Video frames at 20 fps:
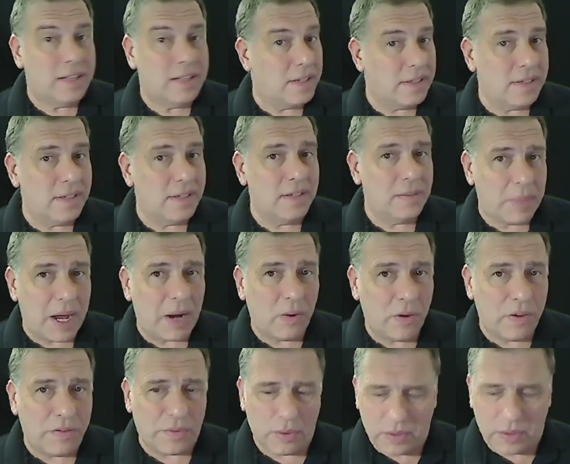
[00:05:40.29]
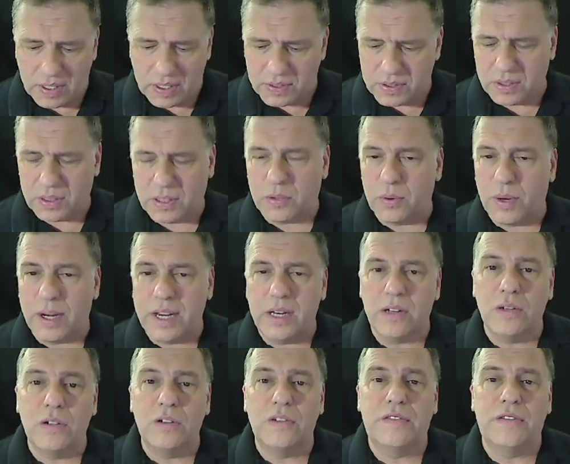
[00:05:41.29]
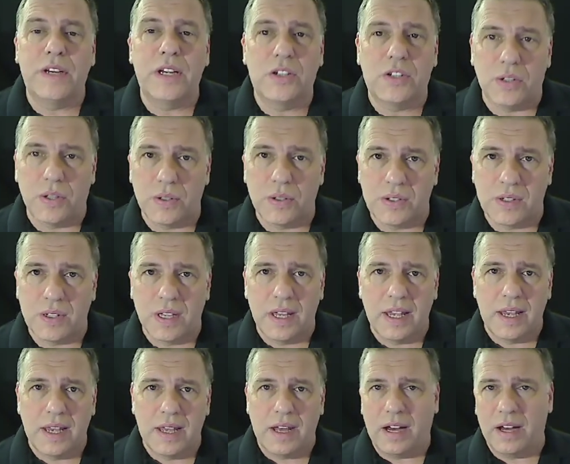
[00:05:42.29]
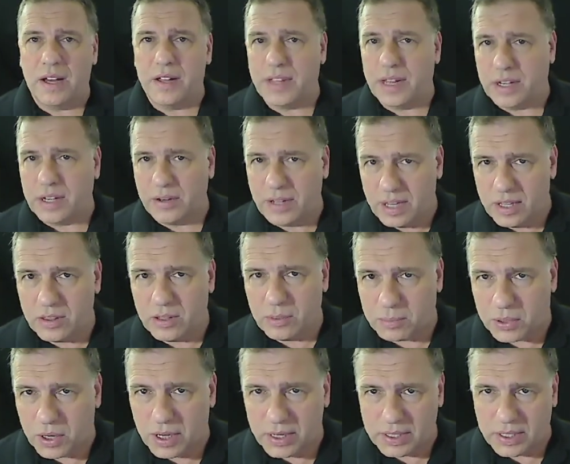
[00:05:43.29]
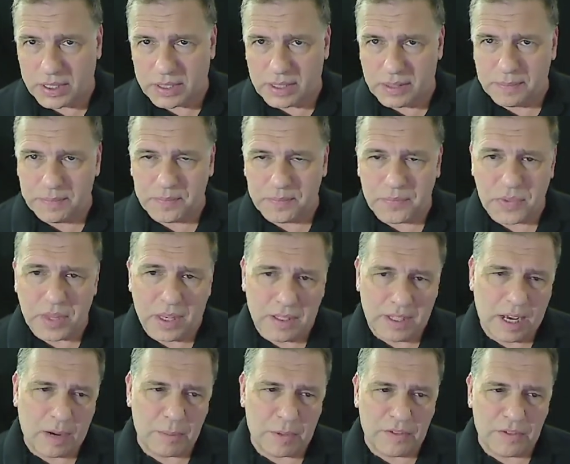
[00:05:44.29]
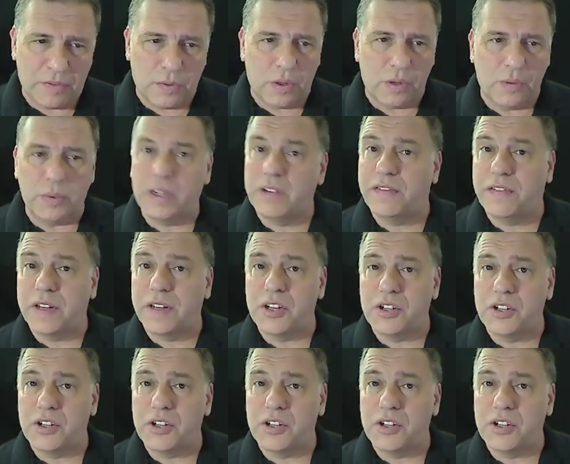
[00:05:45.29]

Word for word: This is powerful. These are great new features uh, that are in the product. Now, before we finish